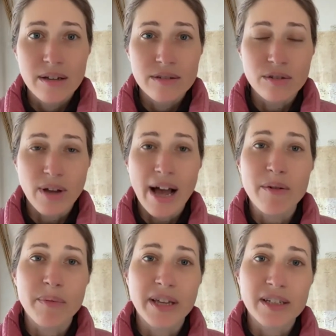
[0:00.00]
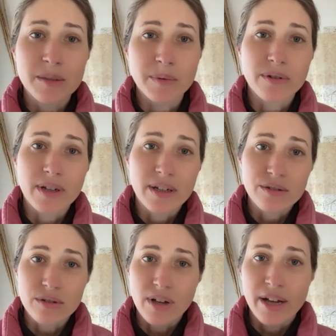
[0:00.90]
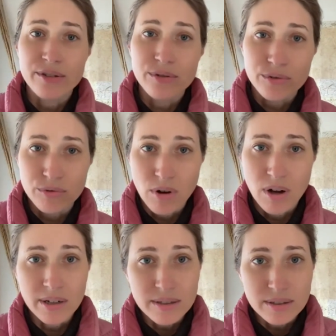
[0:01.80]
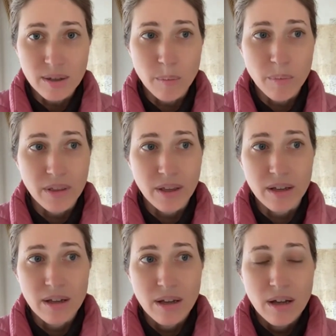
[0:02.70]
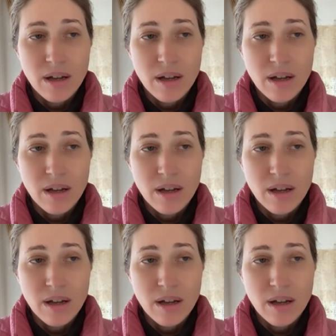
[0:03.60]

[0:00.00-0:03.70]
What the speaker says: so have it be experiential as you're drawing something.